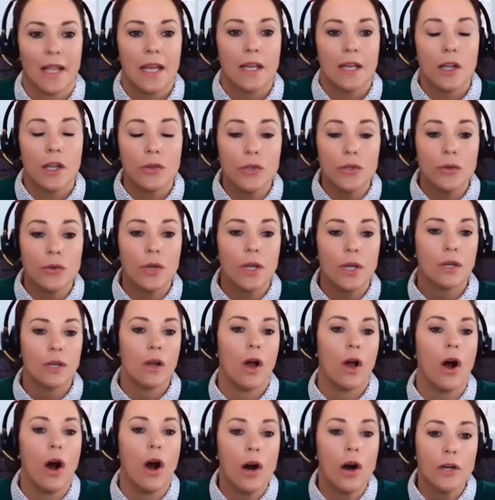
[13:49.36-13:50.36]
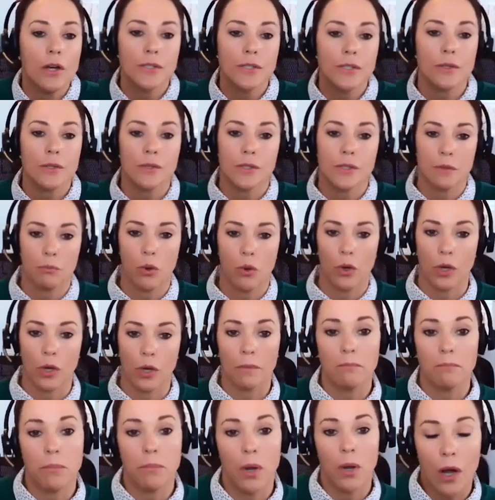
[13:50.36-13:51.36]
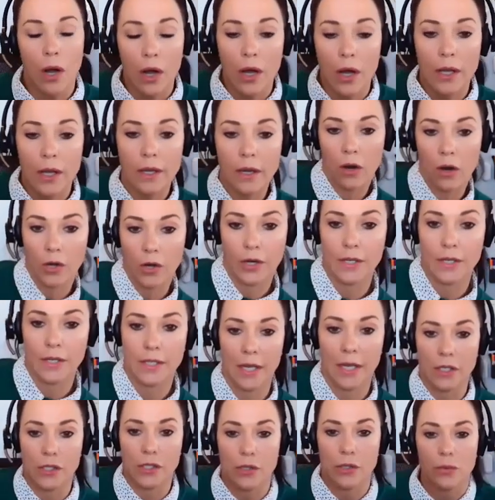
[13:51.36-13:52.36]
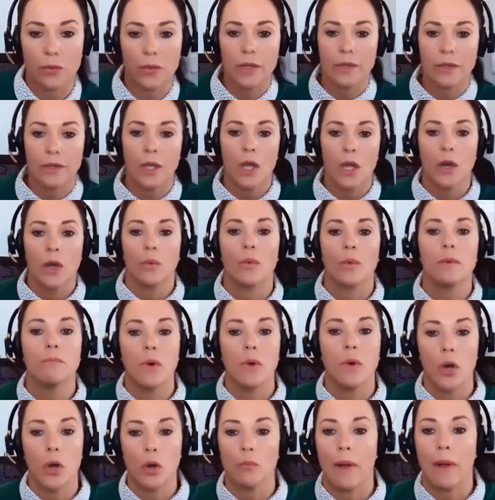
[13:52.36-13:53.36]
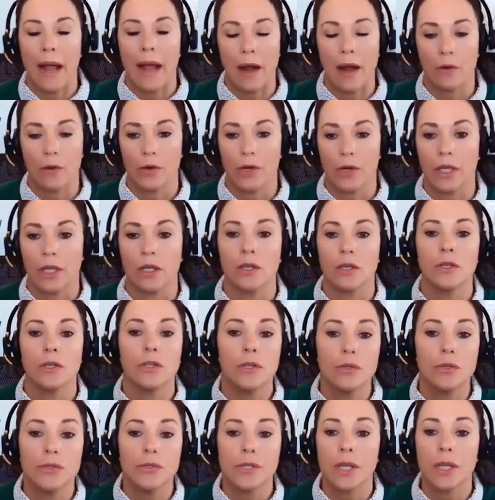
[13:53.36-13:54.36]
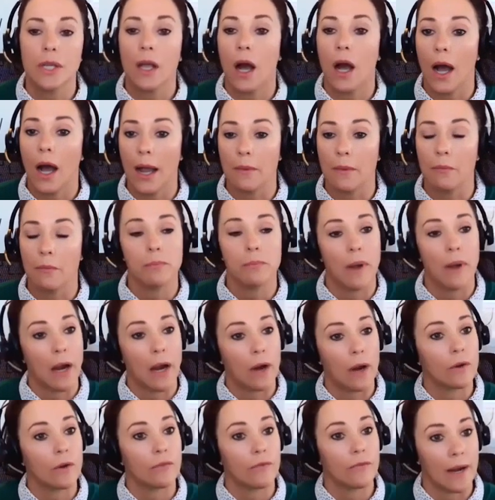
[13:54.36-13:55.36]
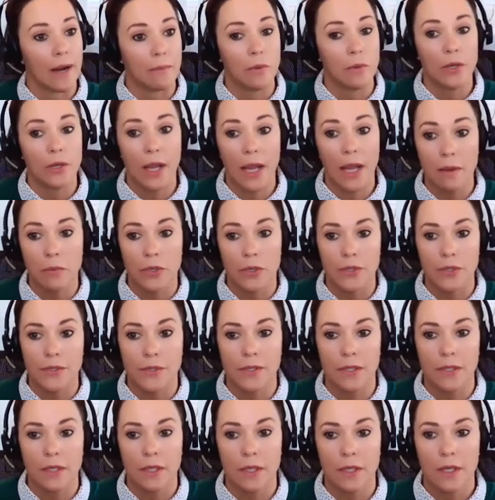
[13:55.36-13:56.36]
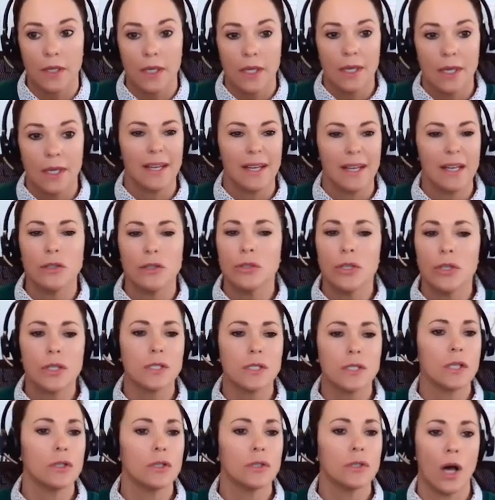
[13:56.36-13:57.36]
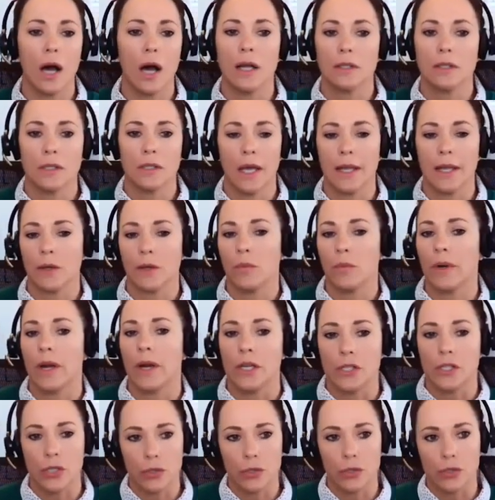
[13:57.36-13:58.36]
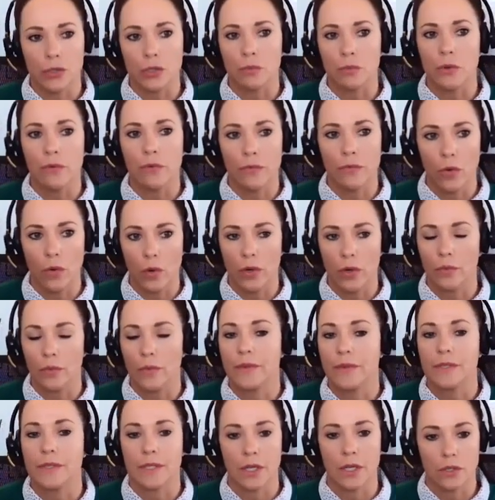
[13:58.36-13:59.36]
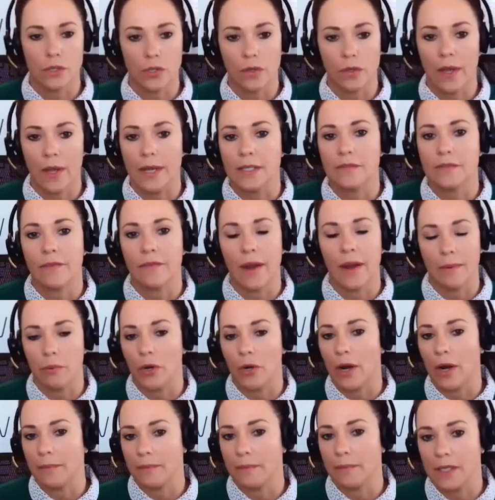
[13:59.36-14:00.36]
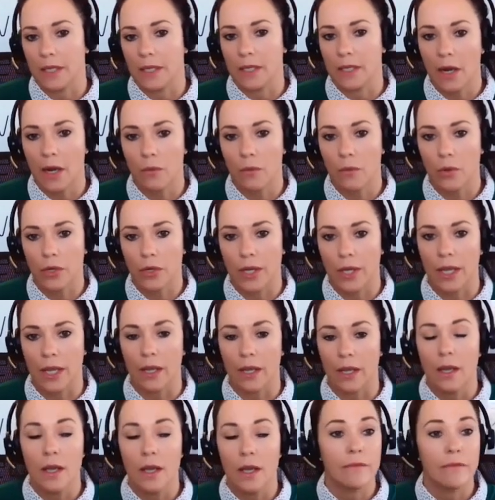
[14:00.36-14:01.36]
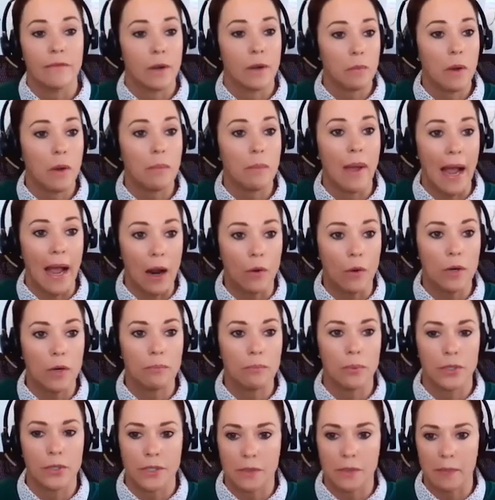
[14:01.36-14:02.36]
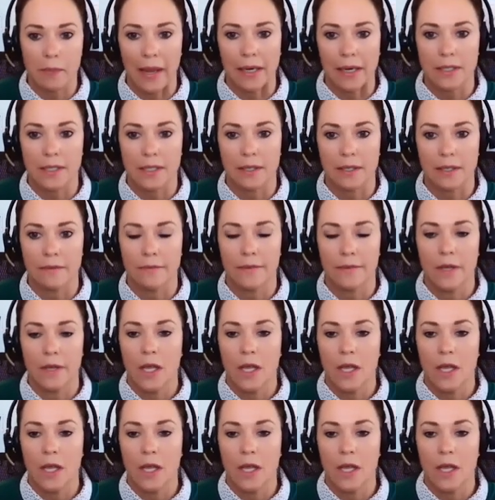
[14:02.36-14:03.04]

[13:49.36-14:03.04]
Now, you can also support PON architecture with remote powering using hybrid power fiber cables. It looks a lot like what I showed you before with centralized fiber optic networking from a power perspective.